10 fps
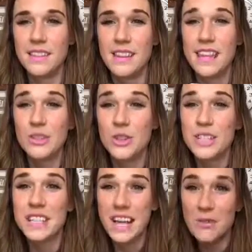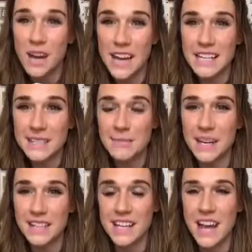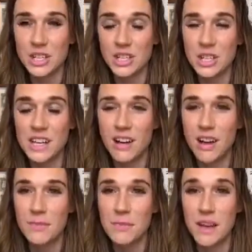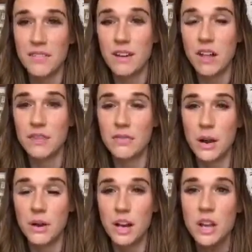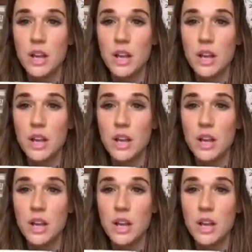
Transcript: it looks like rice, but it's actually made of cauliflower.